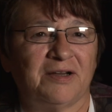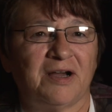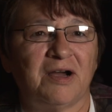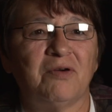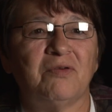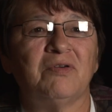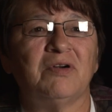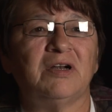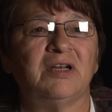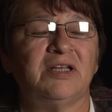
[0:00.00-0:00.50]

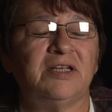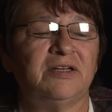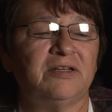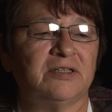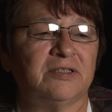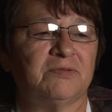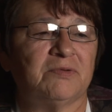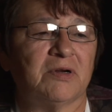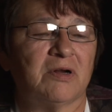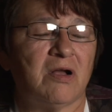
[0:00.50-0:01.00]
our
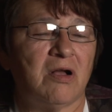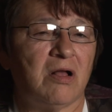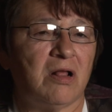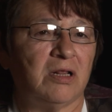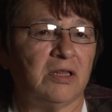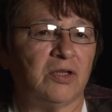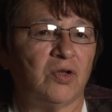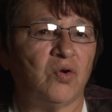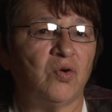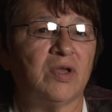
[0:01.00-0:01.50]
leaders were
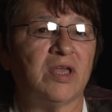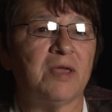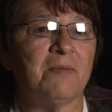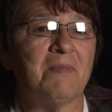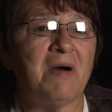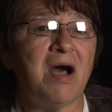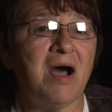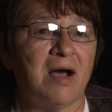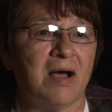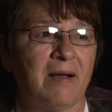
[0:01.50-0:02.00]
called
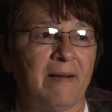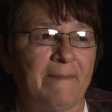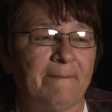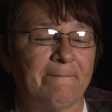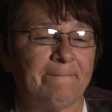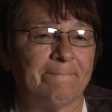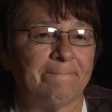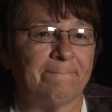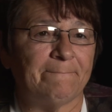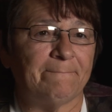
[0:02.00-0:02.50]
Okima.
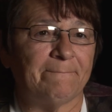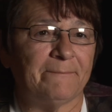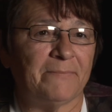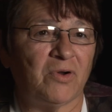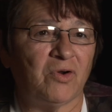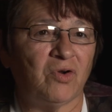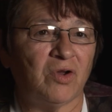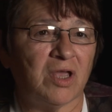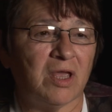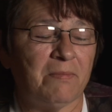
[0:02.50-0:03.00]

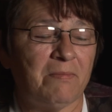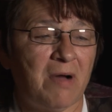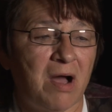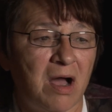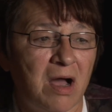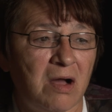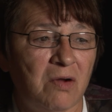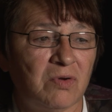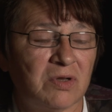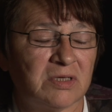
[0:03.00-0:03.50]

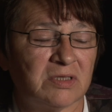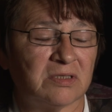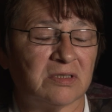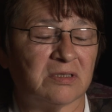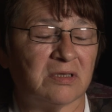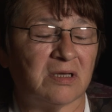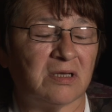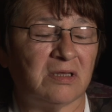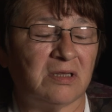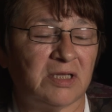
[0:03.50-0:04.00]
Okema
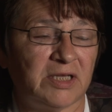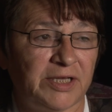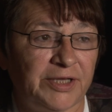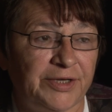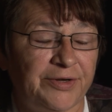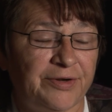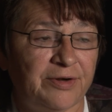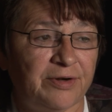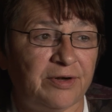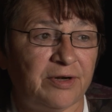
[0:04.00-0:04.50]
was a
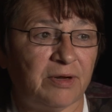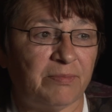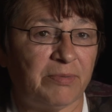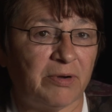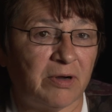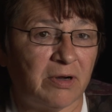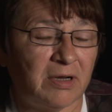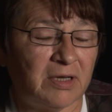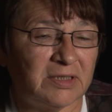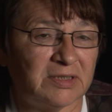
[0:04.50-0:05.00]
leader, a
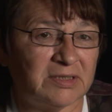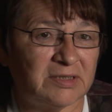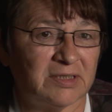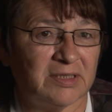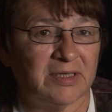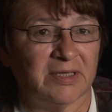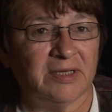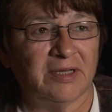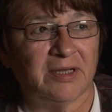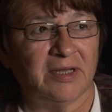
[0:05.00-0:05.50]
boss.
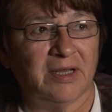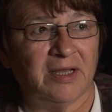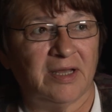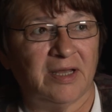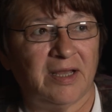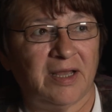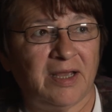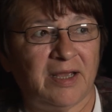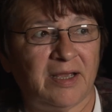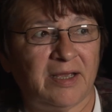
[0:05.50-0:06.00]

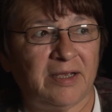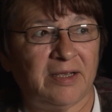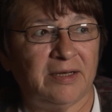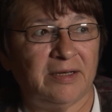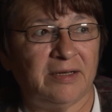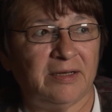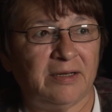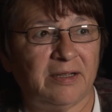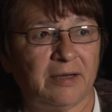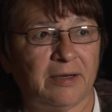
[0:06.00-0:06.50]

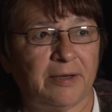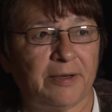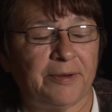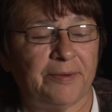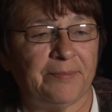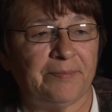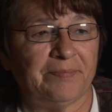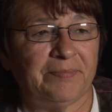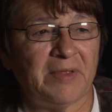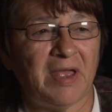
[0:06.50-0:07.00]
And uh,
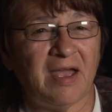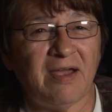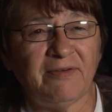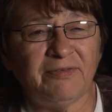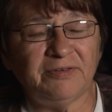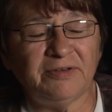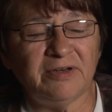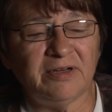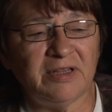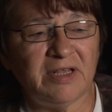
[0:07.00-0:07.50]

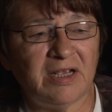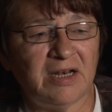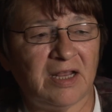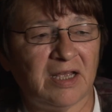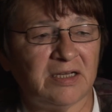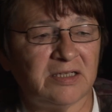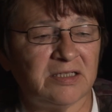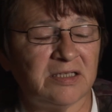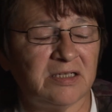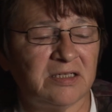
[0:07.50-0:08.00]
after the
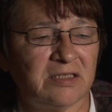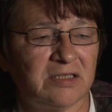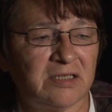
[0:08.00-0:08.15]
election